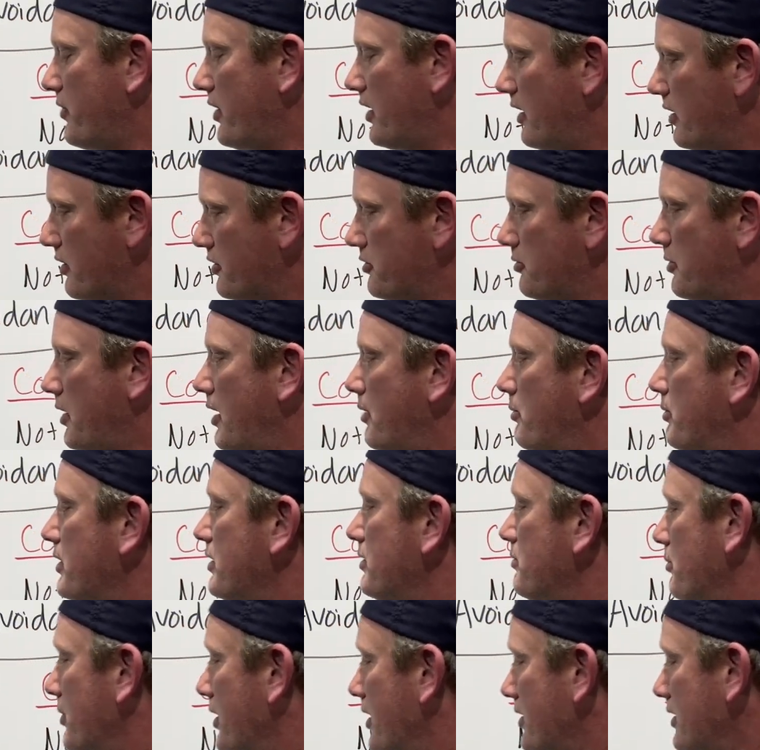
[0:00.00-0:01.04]
But in
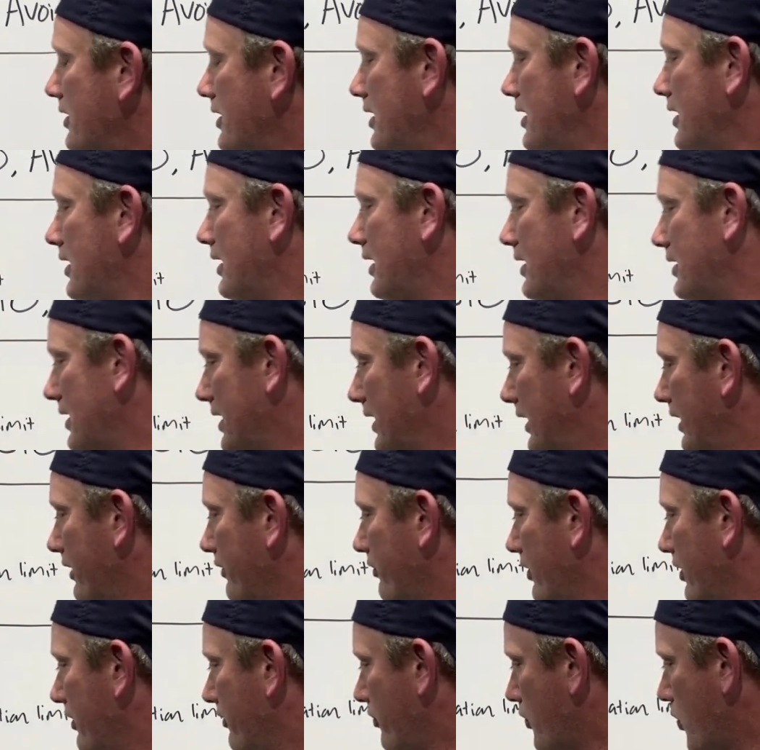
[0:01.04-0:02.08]
negative reinforcement, the
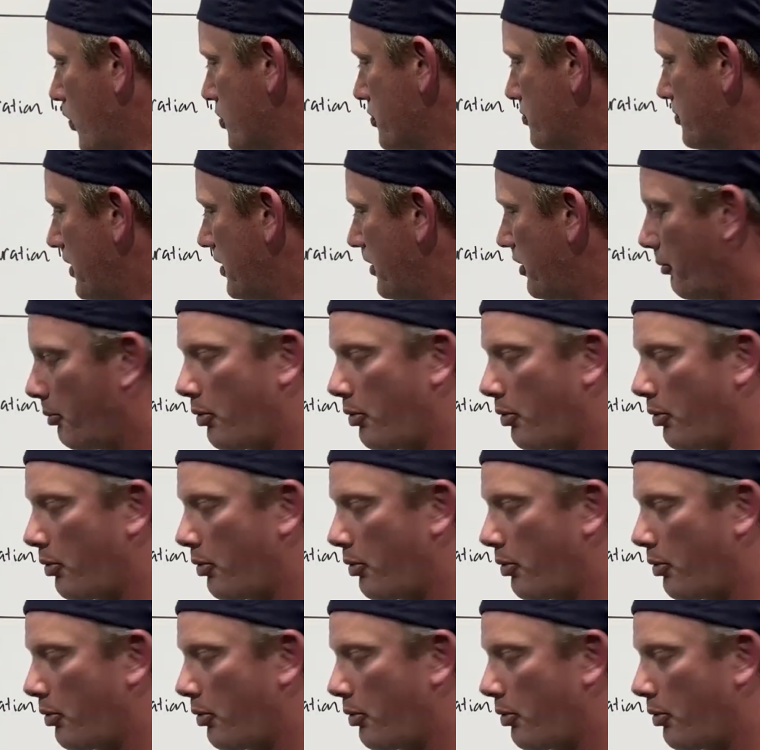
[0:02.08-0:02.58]
pressure's there.